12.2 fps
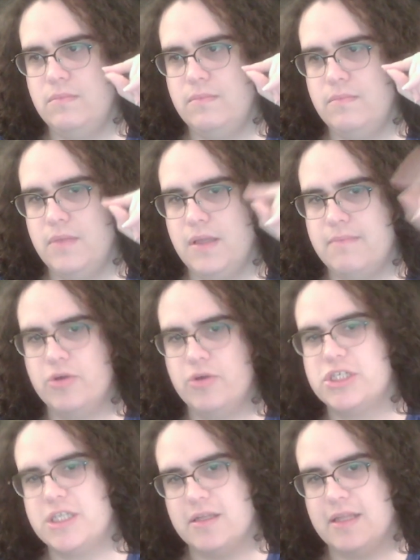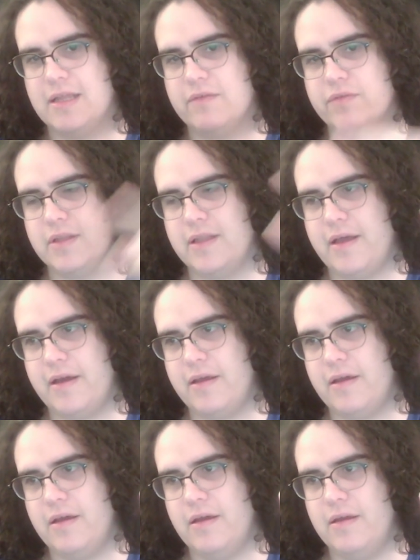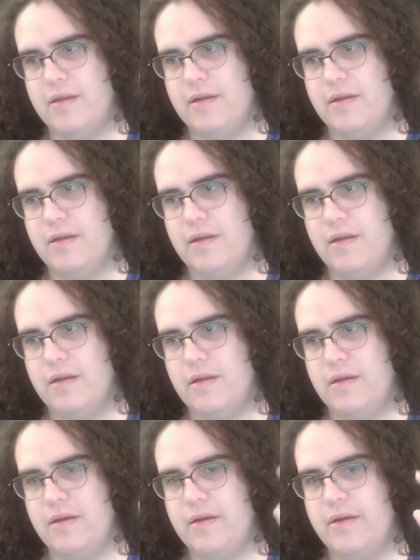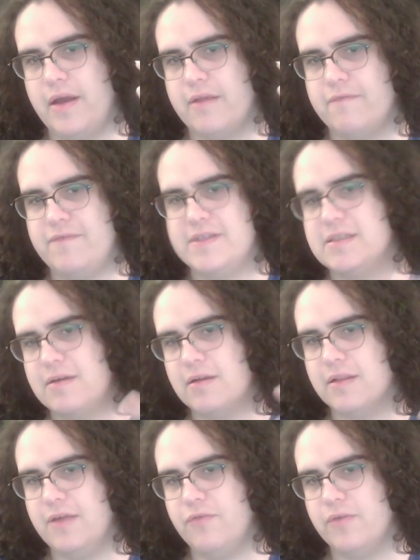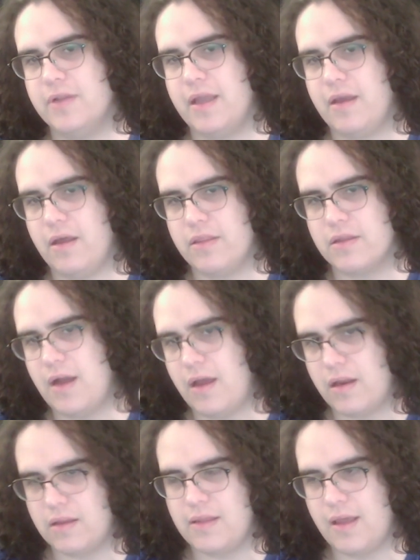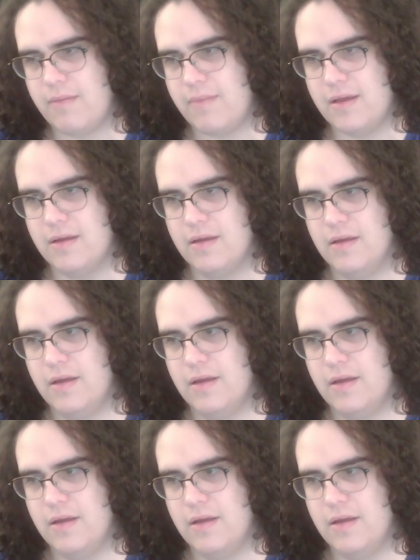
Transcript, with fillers: emotional level, not a not a physical level like other Aradama.